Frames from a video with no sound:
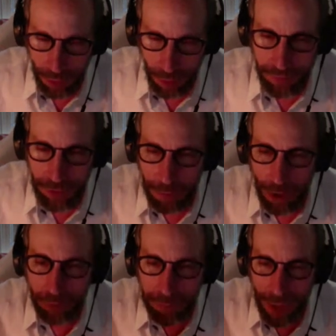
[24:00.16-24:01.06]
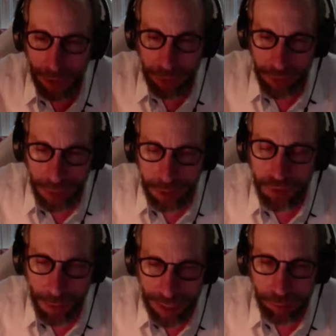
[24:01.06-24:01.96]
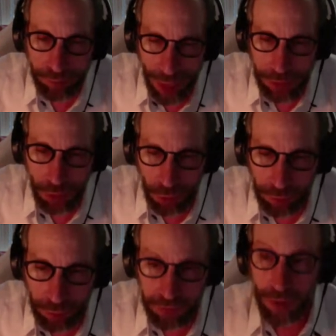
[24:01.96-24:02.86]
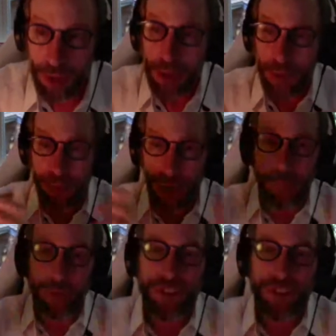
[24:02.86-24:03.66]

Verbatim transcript: of the amount of matter needed to make a flat universe. That would